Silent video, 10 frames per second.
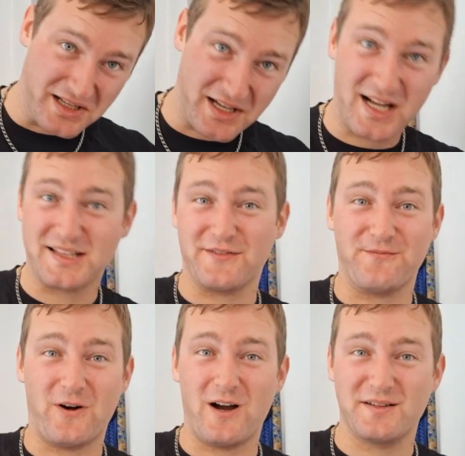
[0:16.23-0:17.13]
hard to
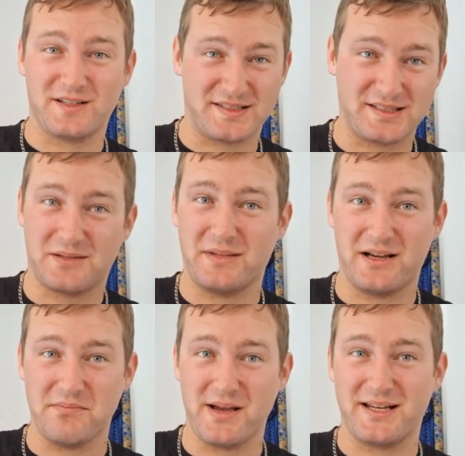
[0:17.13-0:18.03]
find. I
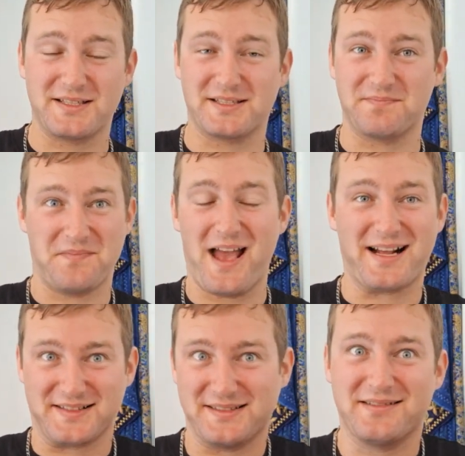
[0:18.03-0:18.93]
somehow managed to
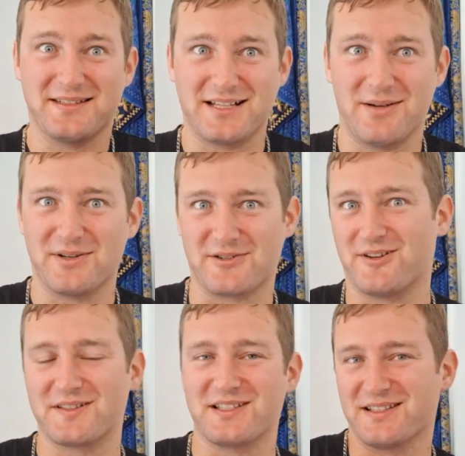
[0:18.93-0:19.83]
accidentally come
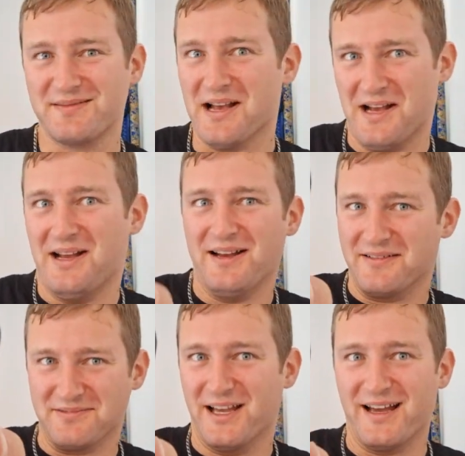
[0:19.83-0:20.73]
across it.
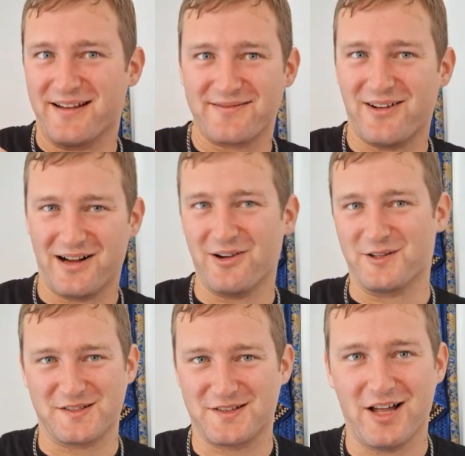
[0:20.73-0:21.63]
Yeah, I
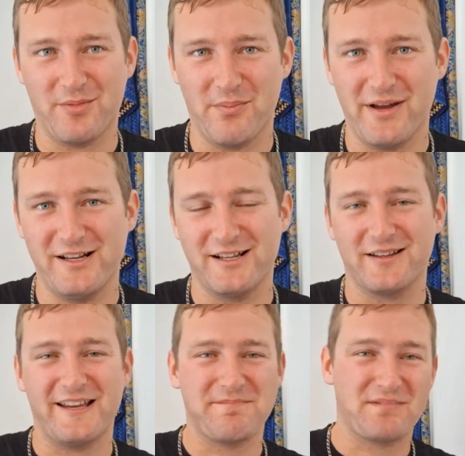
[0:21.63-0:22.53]
got a slab
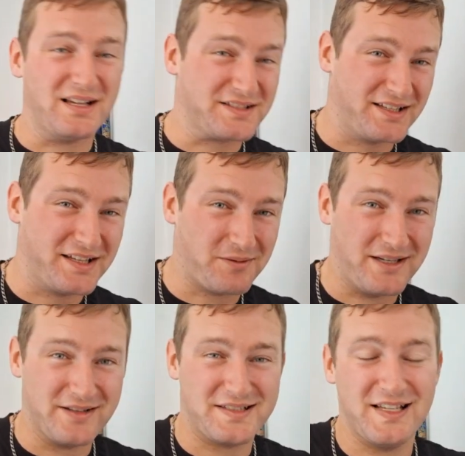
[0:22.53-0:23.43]
immediately. So this one
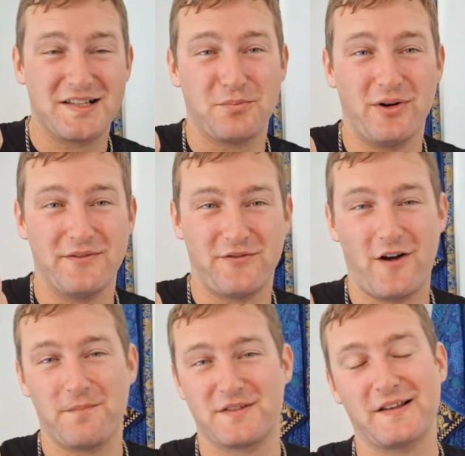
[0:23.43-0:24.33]
here is 6.5%
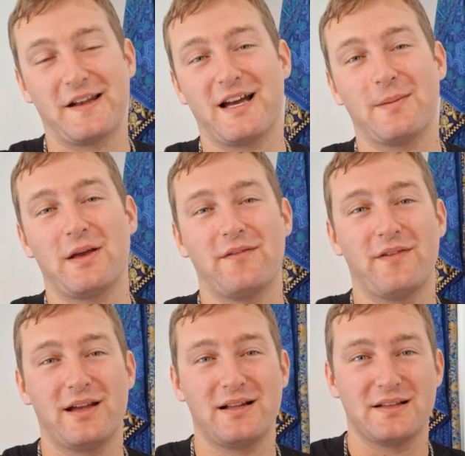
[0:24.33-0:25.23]

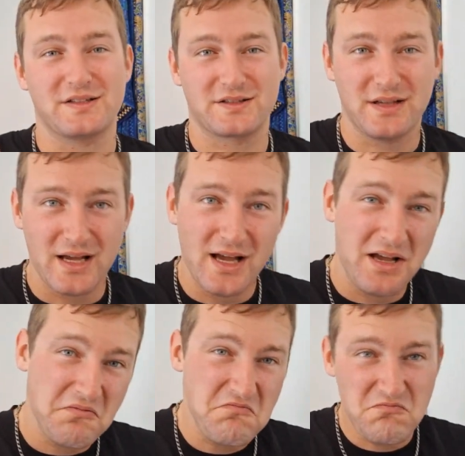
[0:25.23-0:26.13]
ABV in this
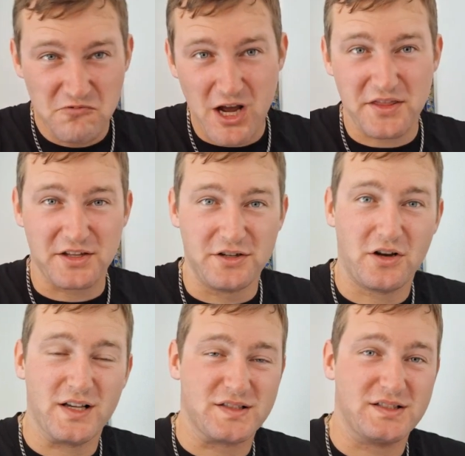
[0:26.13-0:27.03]
rather
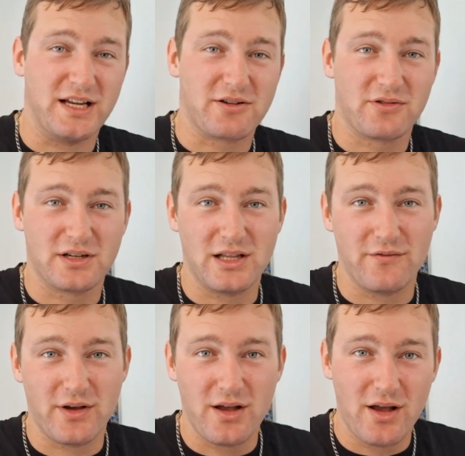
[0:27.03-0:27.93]
nice
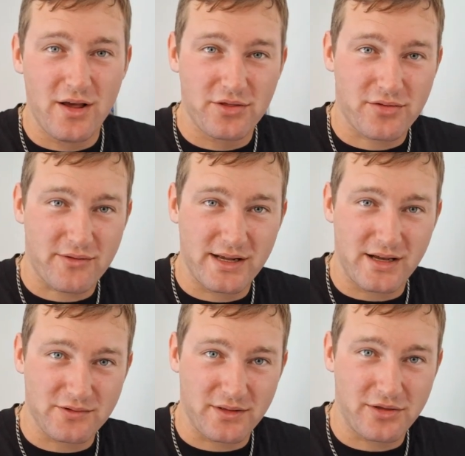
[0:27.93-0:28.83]
decorative
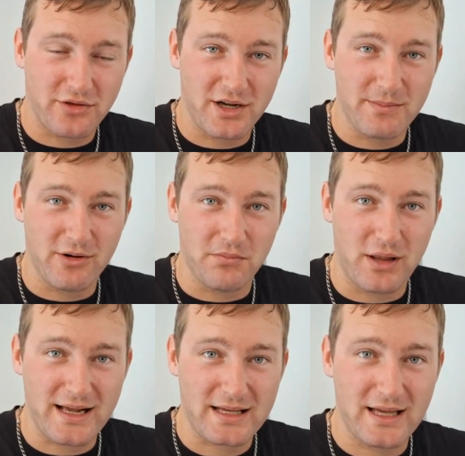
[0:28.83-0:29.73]
330ml
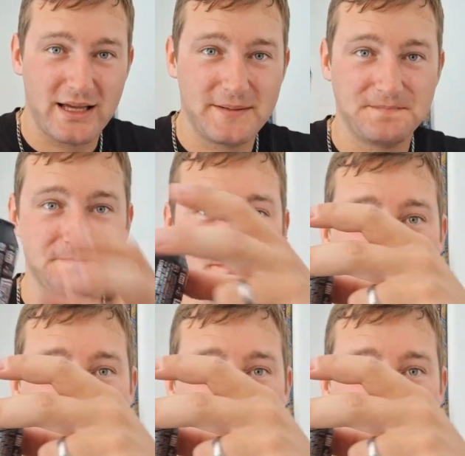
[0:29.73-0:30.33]
black can